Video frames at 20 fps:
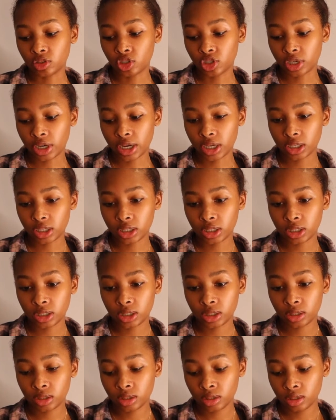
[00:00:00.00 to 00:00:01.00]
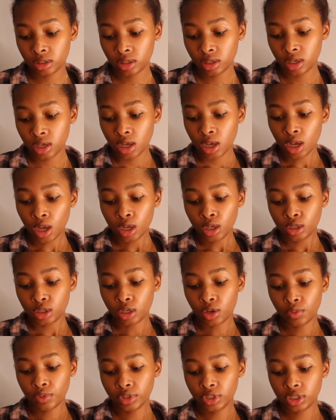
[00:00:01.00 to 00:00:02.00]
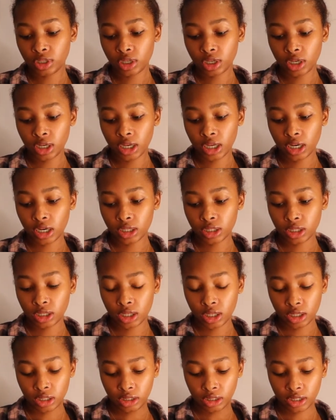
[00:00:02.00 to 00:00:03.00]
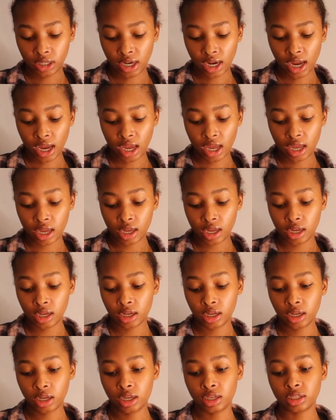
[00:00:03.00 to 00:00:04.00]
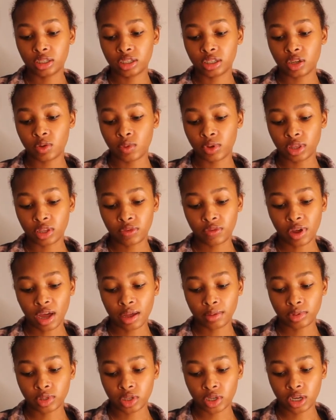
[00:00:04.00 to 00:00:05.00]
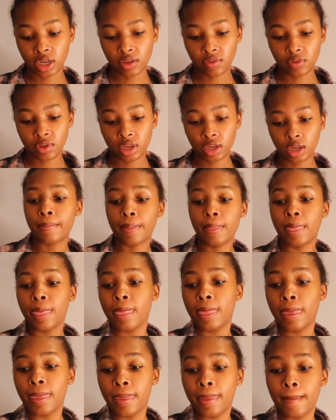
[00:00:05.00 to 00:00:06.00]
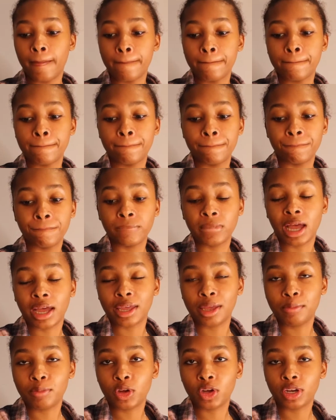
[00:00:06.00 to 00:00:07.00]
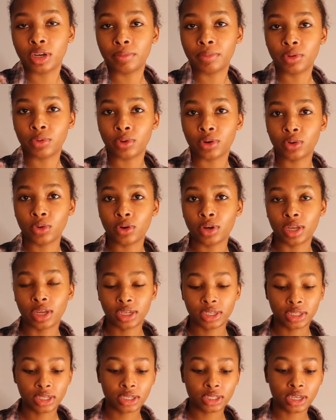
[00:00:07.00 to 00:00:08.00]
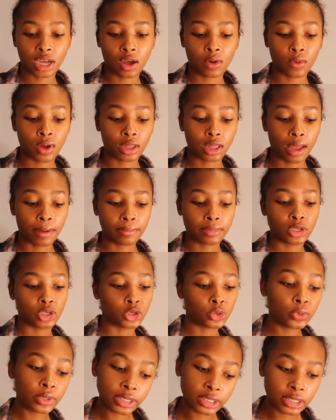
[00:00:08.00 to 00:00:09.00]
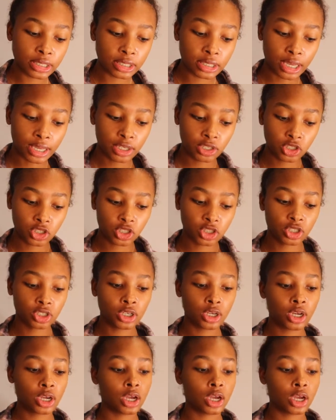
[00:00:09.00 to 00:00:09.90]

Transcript: Tress. So we're just gonna get into this today and see what the vibes are giving. I am gonna be recording a TikTok while I'm doing such.